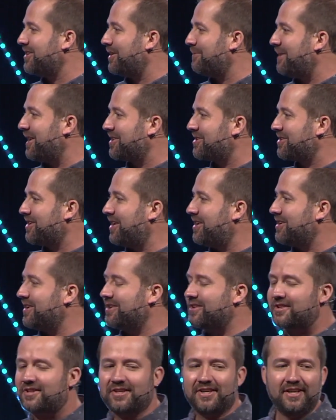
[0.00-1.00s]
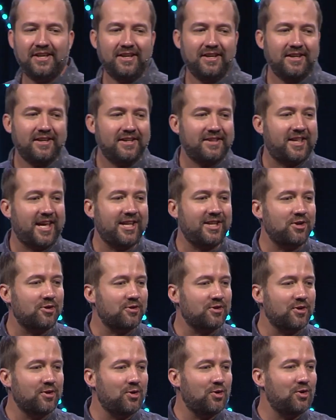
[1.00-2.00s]
You know, my son is 10
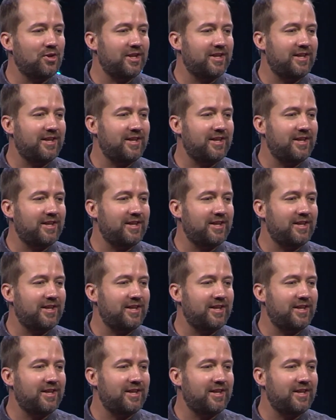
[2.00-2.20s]
years old